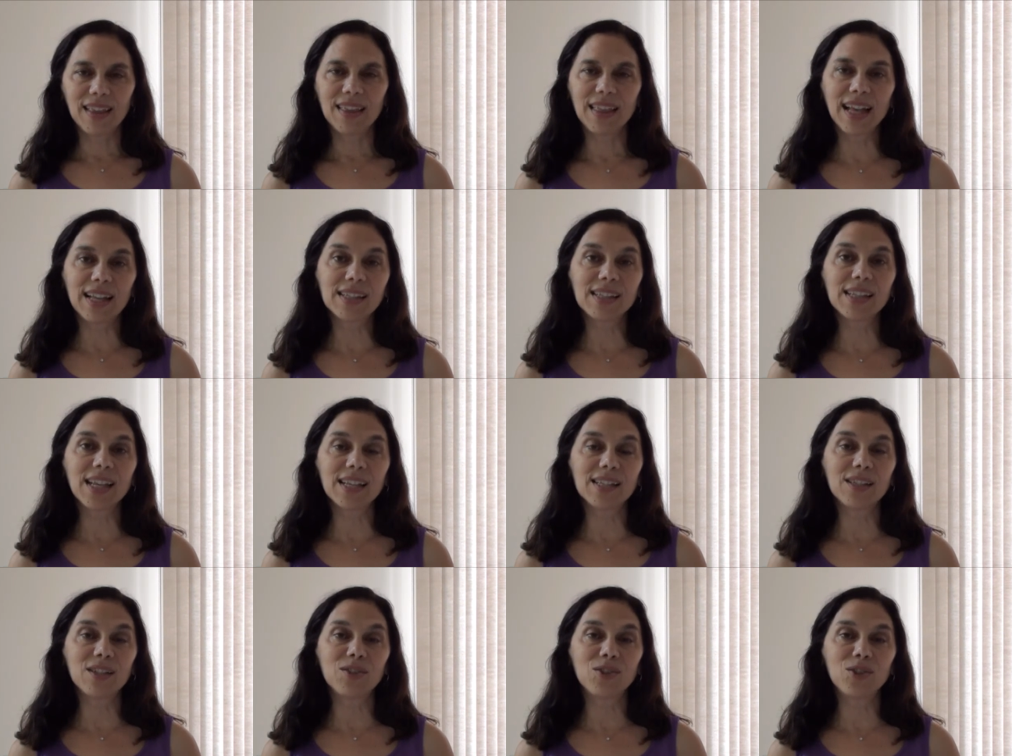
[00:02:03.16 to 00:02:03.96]
That's
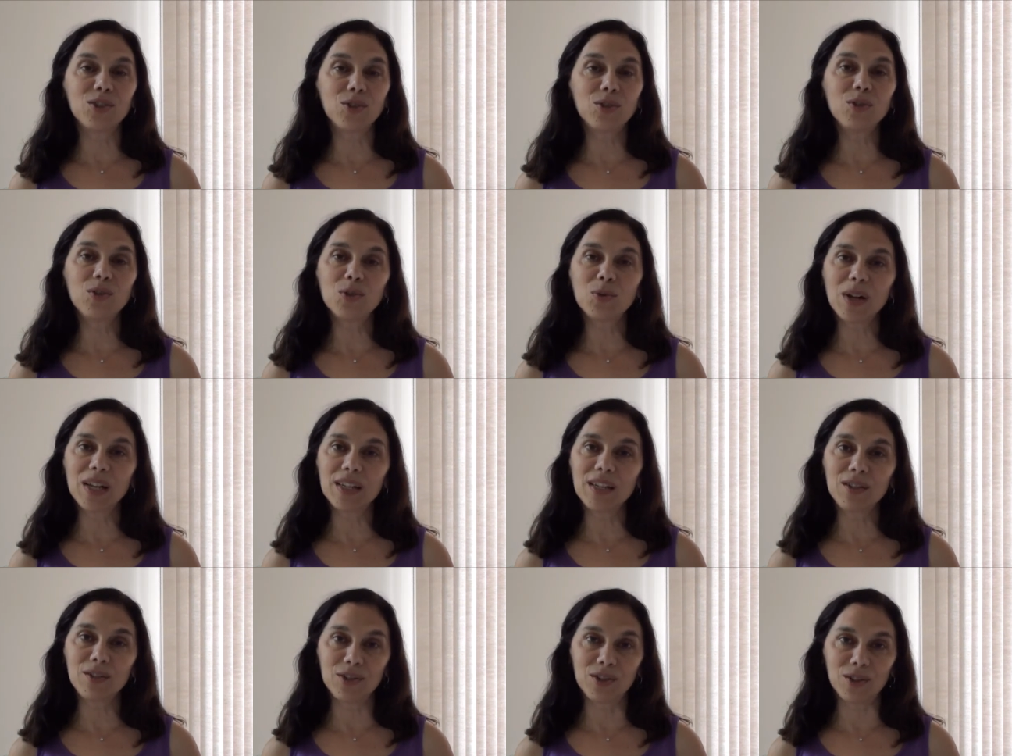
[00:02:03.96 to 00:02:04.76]
lesson
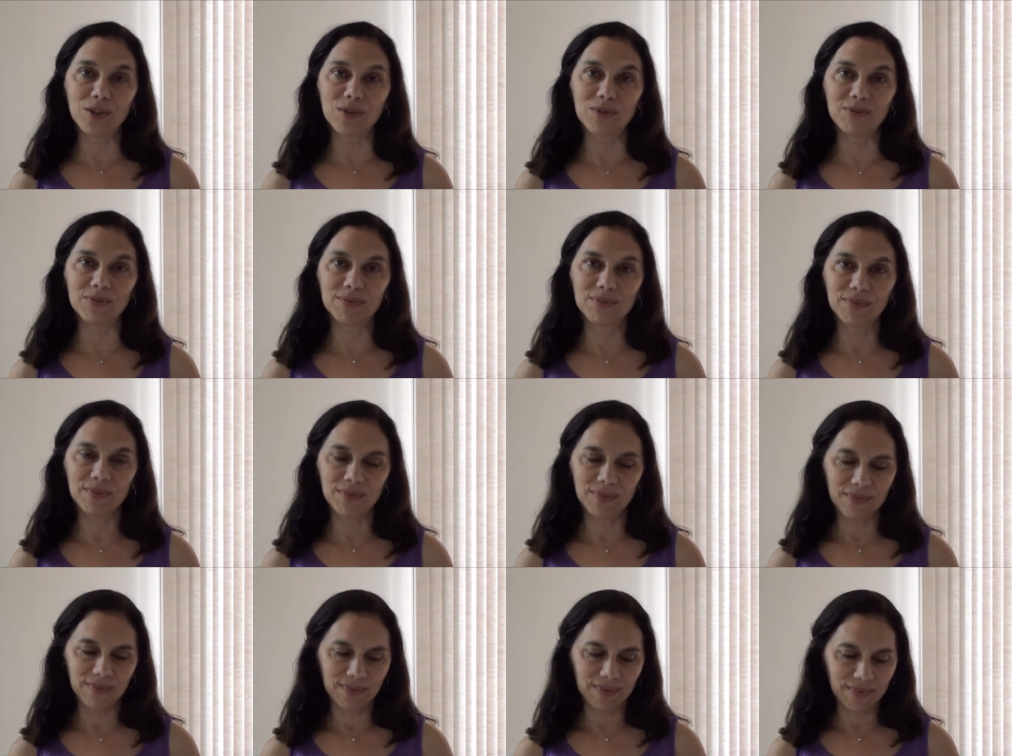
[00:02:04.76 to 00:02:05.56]
222.
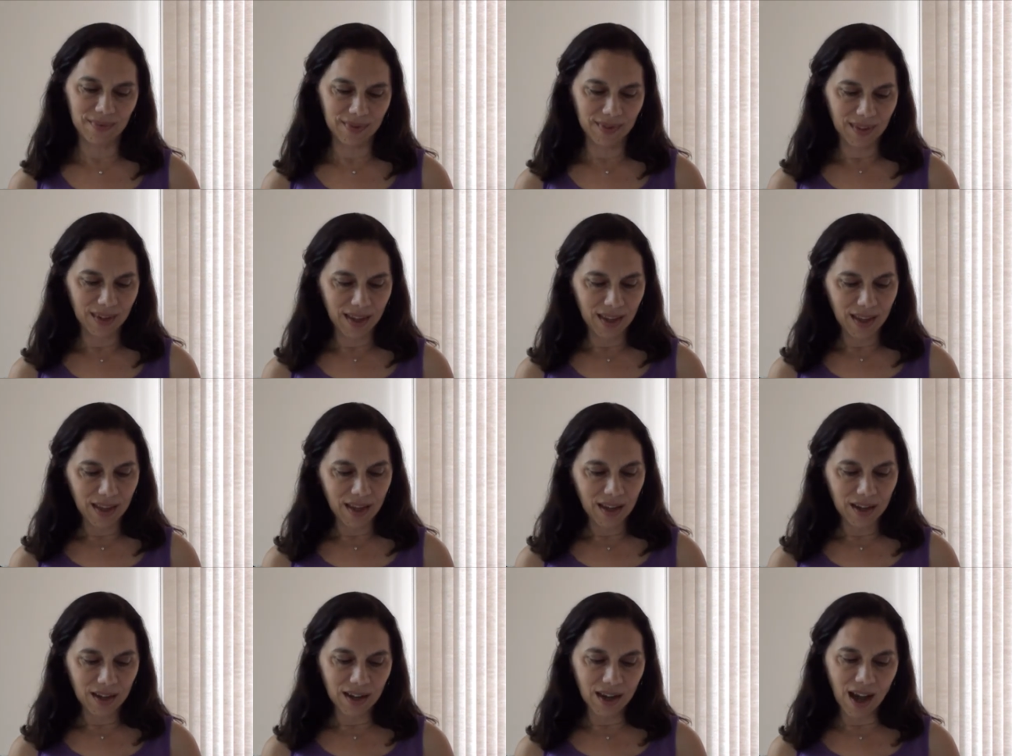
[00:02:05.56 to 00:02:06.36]

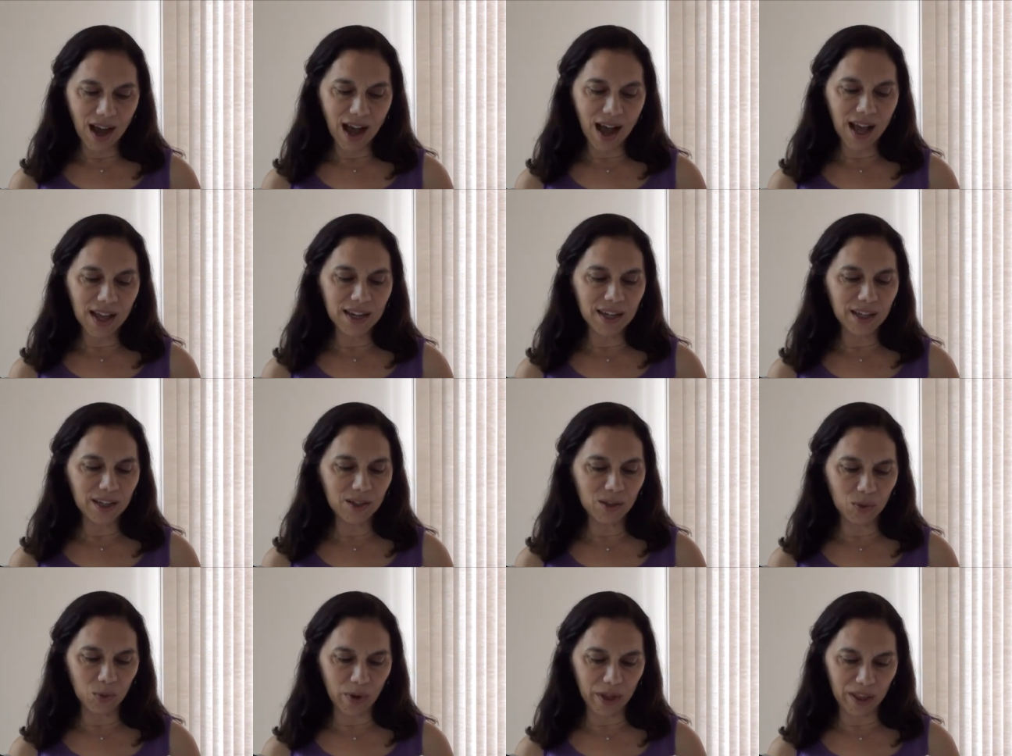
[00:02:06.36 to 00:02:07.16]
God
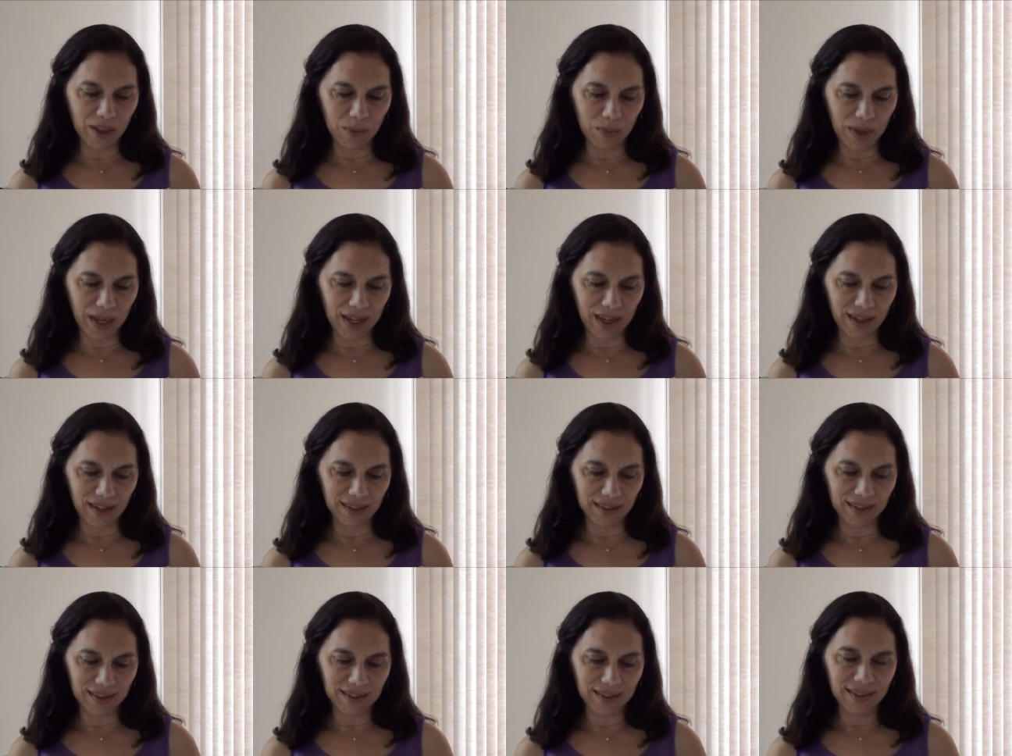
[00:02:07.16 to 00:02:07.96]
is with me.
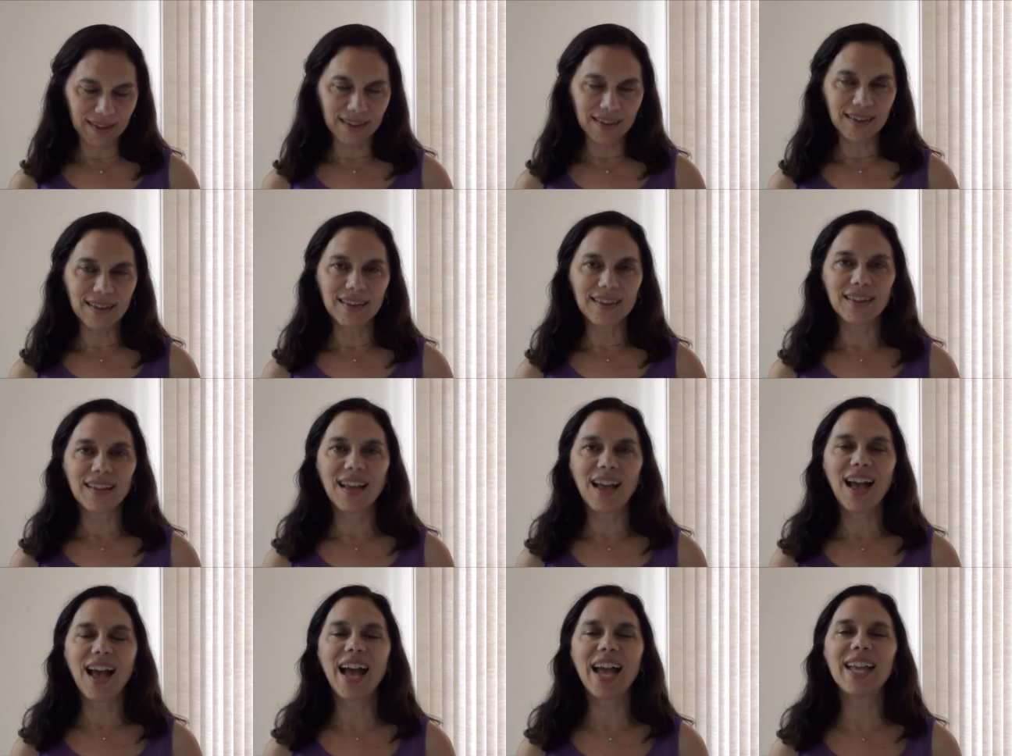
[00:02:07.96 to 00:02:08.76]

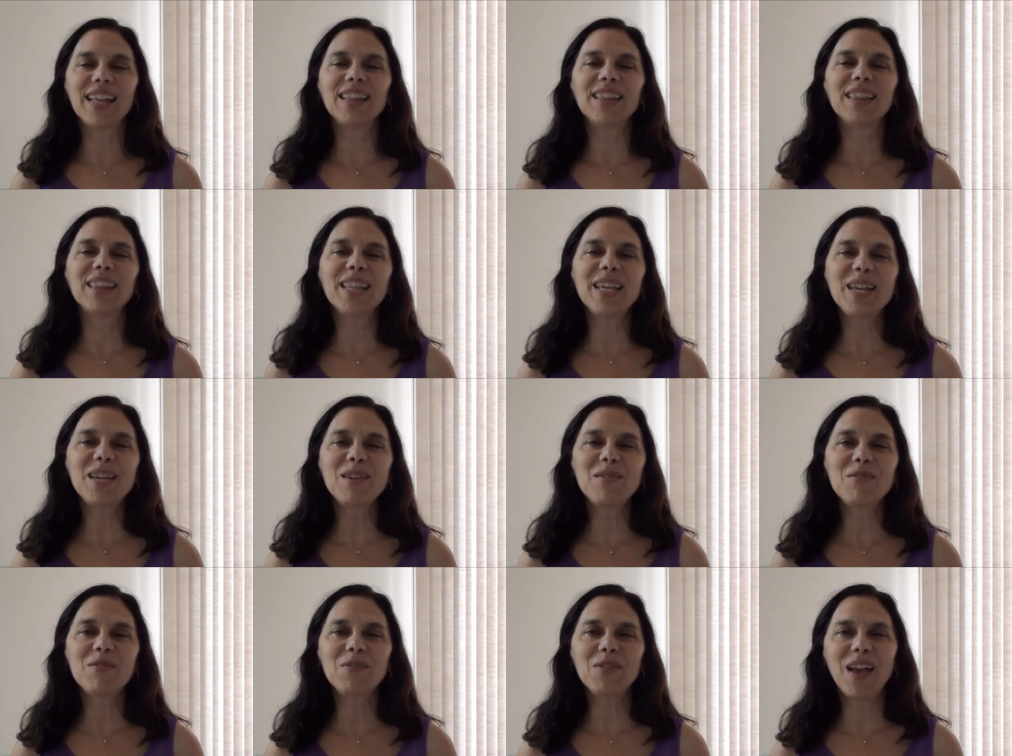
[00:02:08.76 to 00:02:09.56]
I
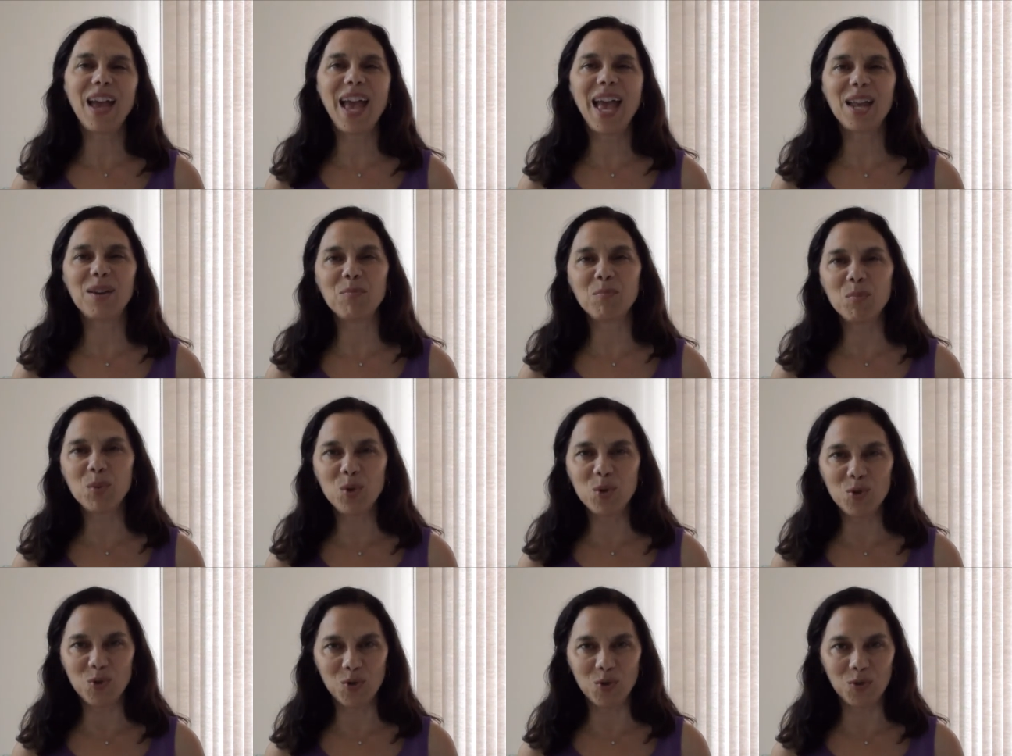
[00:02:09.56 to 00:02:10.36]
live and
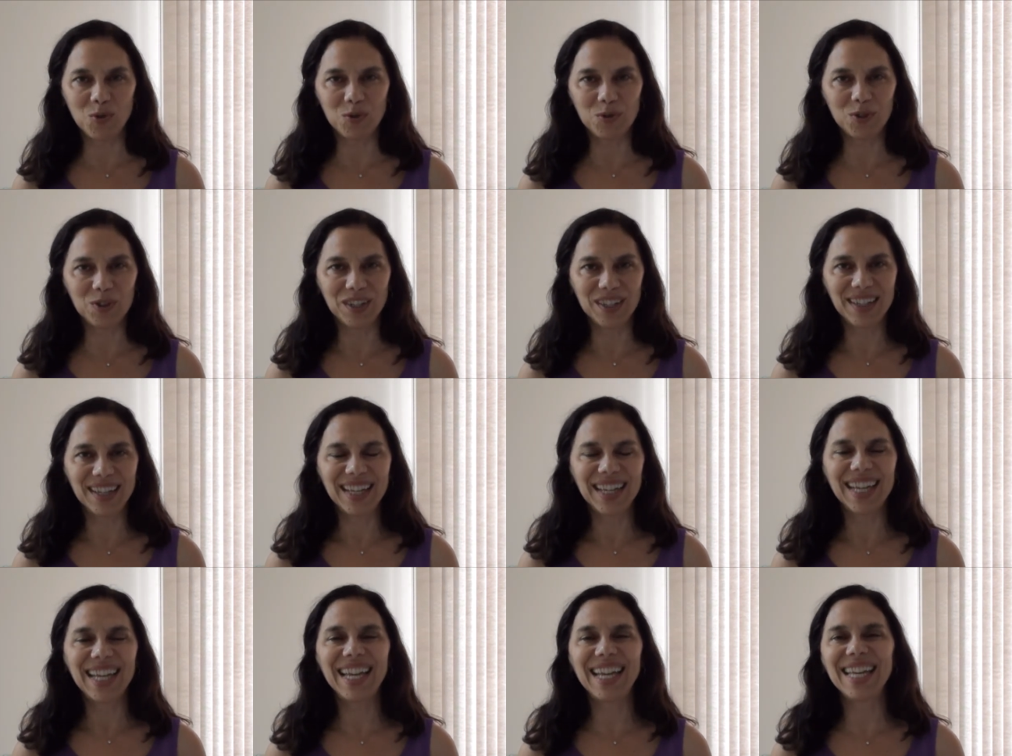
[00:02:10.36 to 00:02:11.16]
move
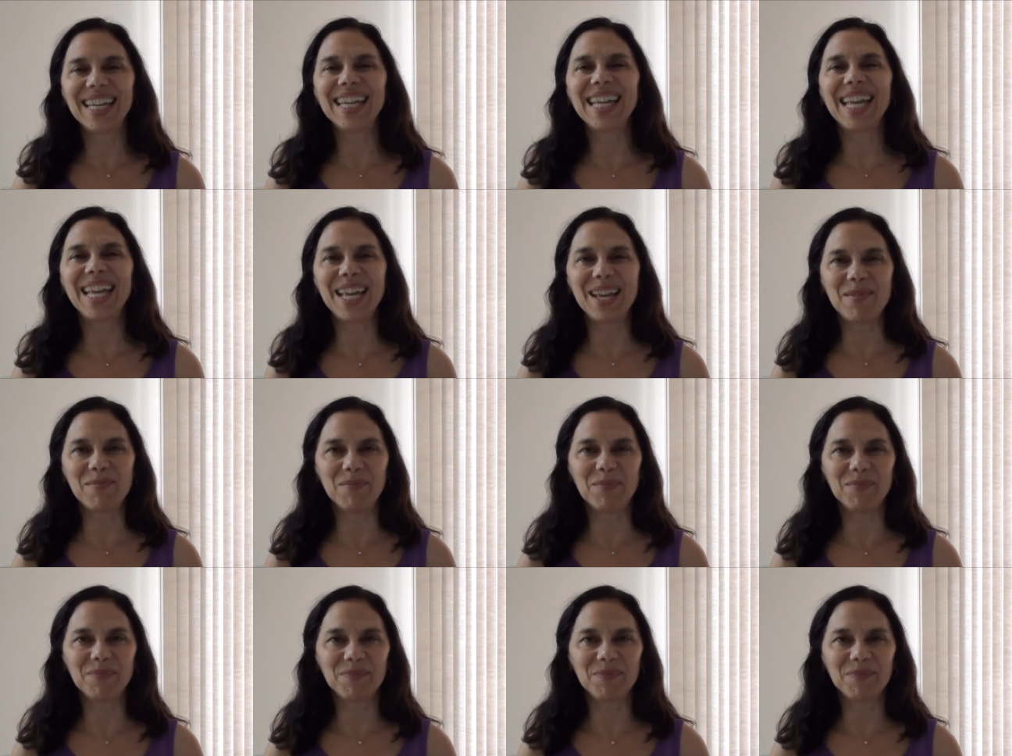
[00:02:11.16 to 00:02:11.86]
in him.